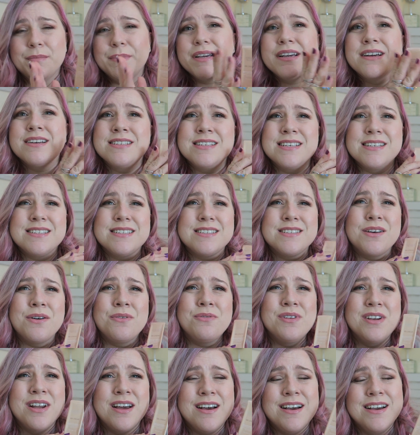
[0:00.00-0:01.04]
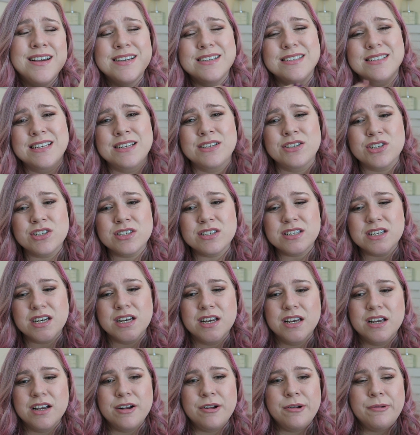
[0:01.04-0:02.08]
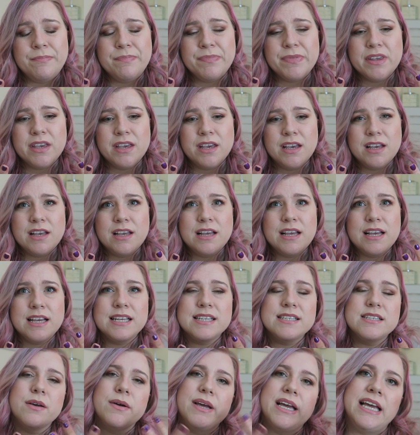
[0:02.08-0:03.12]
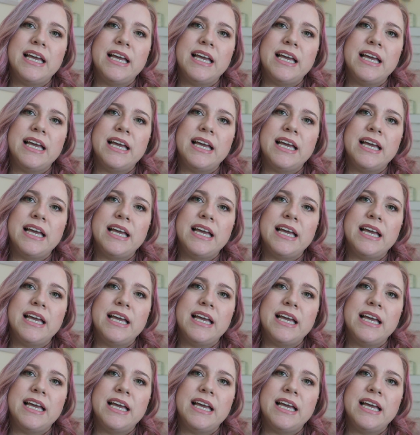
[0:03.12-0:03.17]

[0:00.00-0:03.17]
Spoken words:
because it's so nice. It's so